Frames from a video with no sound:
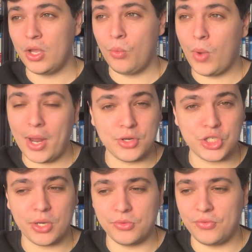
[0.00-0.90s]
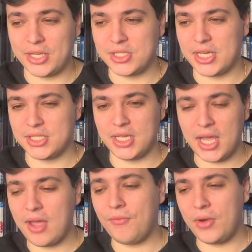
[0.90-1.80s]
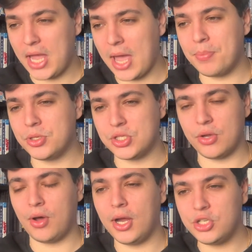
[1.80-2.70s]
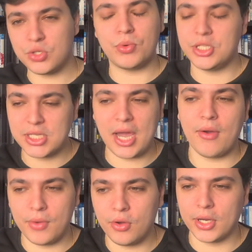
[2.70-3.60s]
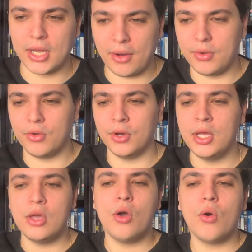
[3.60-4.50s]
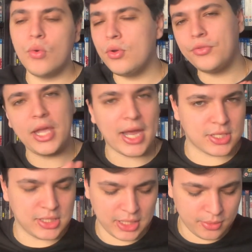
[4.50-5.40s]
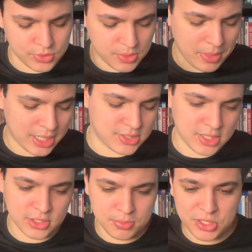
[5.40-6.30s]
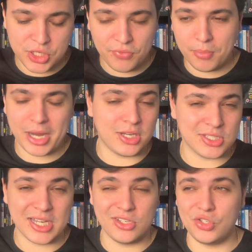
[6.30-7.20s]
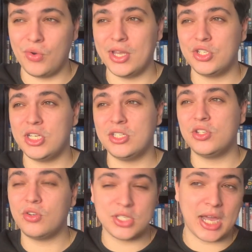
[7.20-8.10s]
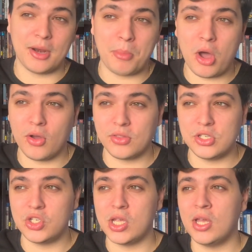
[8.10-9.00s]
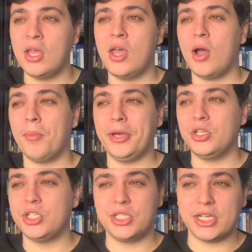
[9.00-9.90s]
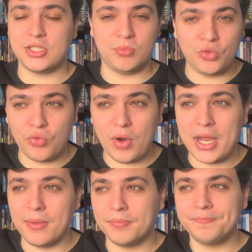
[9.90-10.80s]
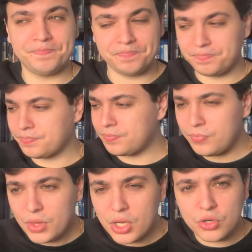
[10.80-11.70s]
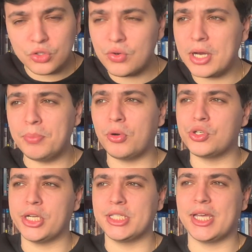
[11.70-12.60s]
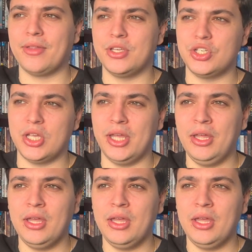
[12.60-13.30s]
Wow, this show was fantastic. Every episode, I just wanted to carry on. All of the acting in it was amazing, especially from Anya Taylor-Joy. She's knocked it out of the park this year. I mean, she's had some great projects out this year.